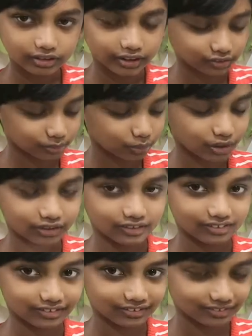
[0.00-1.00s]
There's
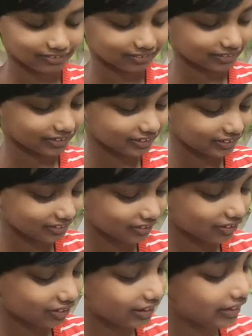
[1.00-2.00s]
water.
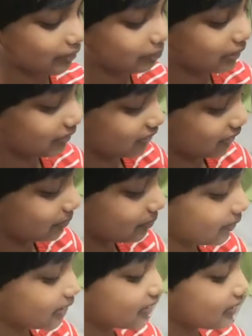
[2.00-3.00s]
Okay, that perfume.
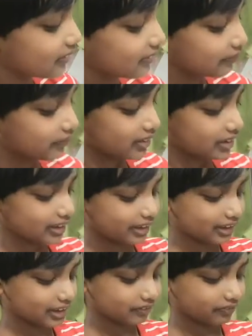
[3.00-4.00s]

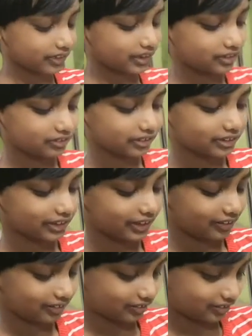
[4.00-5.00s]
Like if I do it
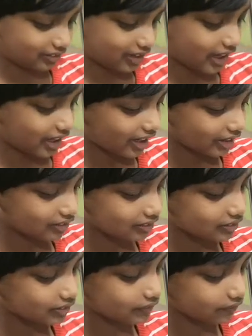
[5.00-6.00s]
like
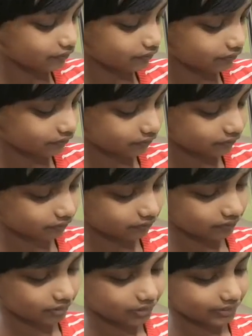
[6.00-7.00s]
that,
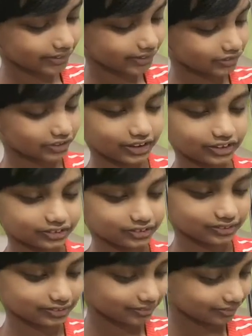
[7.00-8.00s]
it
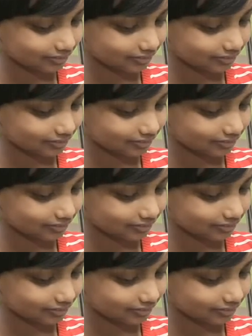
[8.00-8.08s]
changes.